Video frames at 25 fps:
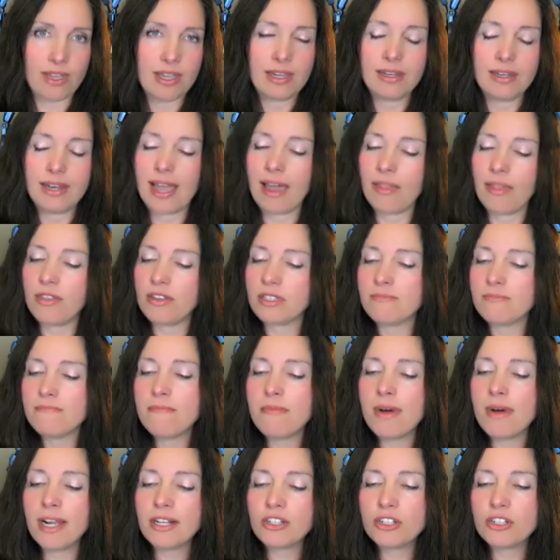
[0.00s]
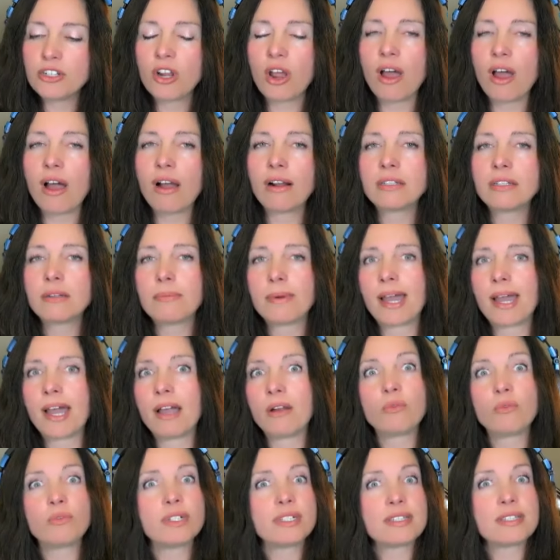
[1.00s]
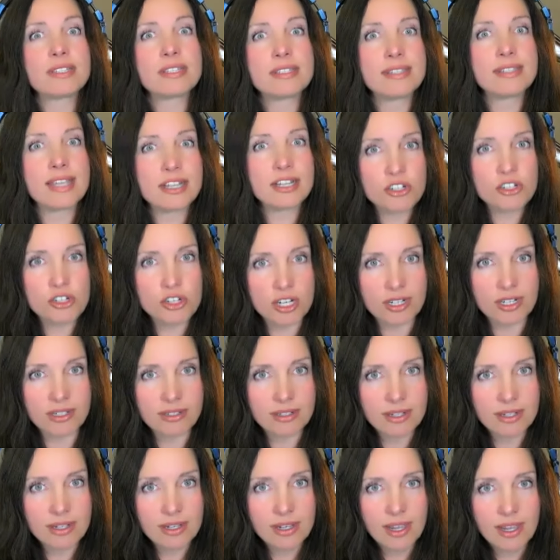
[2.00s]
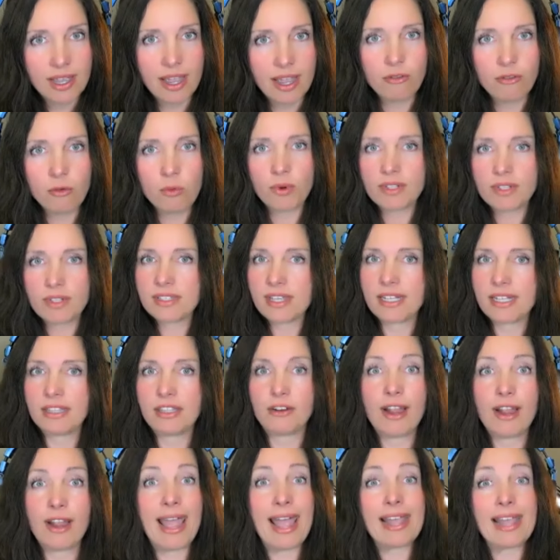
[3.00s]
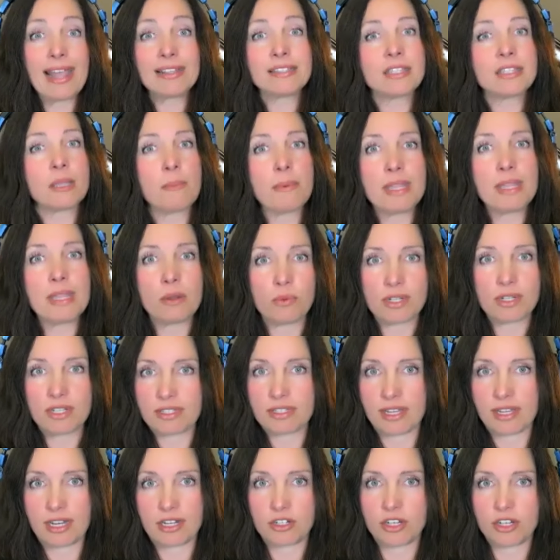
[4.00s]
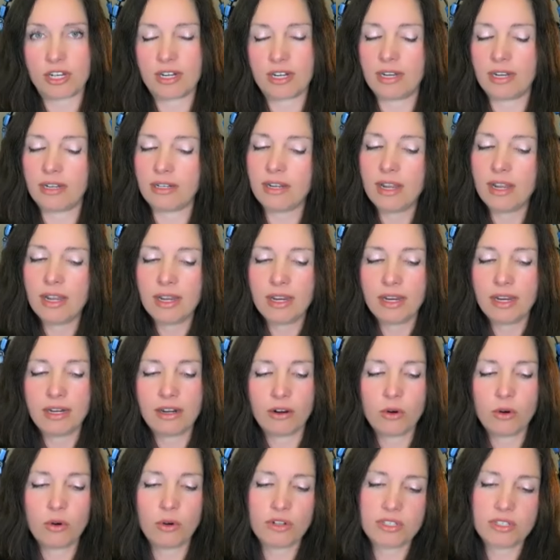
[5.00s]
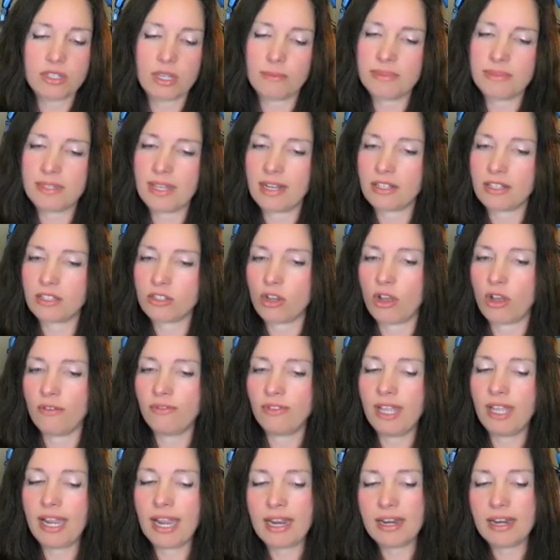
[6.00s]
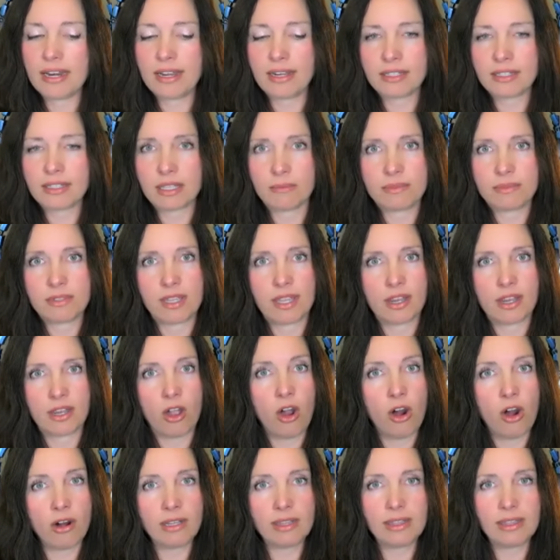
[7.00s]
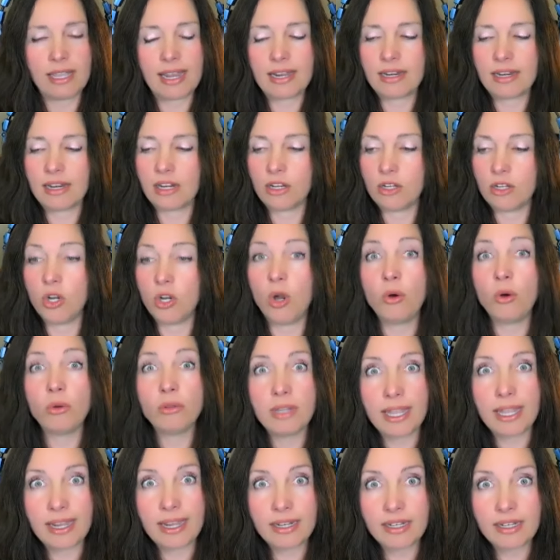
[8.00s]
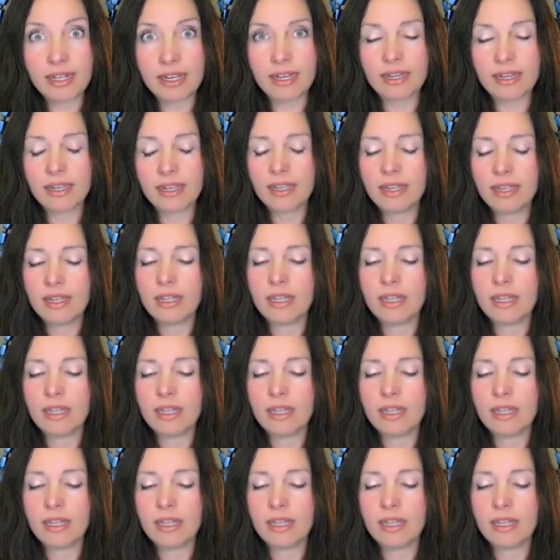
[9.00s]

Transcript: Now, this much talked about recession everyone's like there has to be a recession and you know of course some saying soft landing some saying hard landing no landing